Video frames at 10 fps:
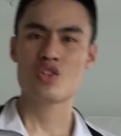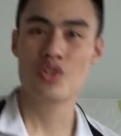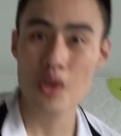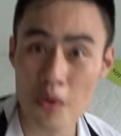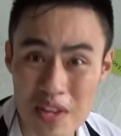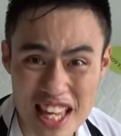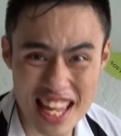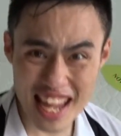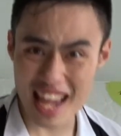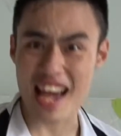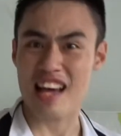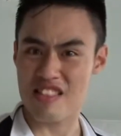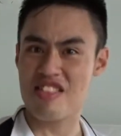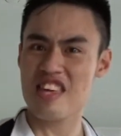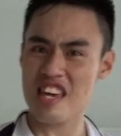So yeah,
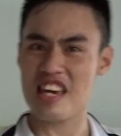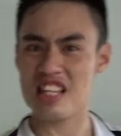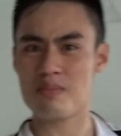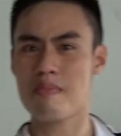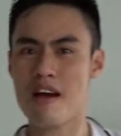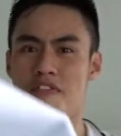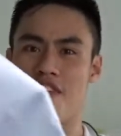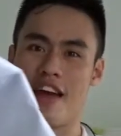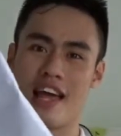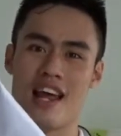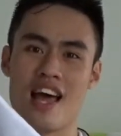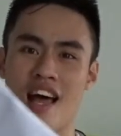this, my friend,